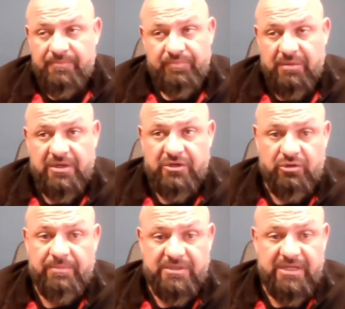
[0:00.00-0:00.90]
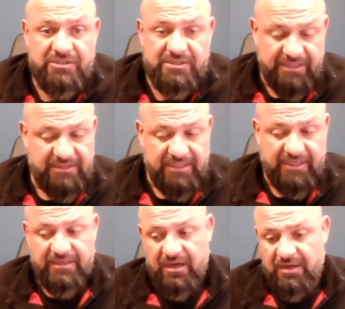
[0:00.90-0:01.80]
I mean, your reputation takes a hit.
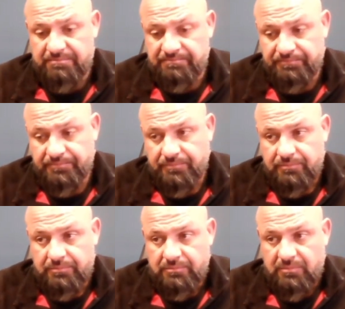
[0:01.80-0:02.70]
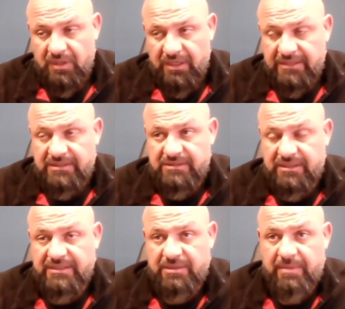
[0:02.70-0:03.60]
Um, It's
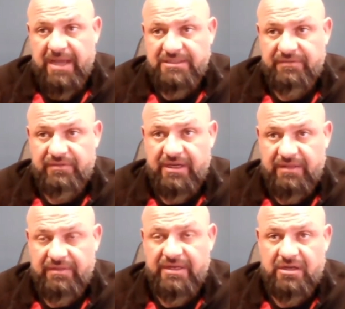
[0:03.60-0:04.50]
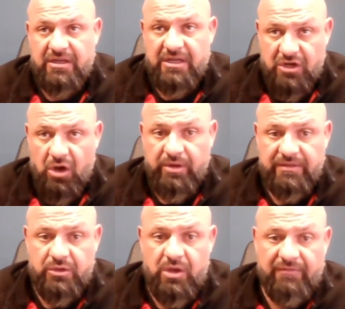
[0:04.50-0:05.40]
it's a massive thing. And then and knowing
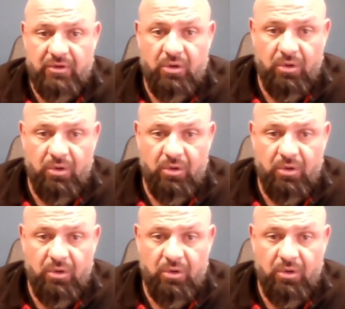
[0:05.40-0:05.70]
that you have a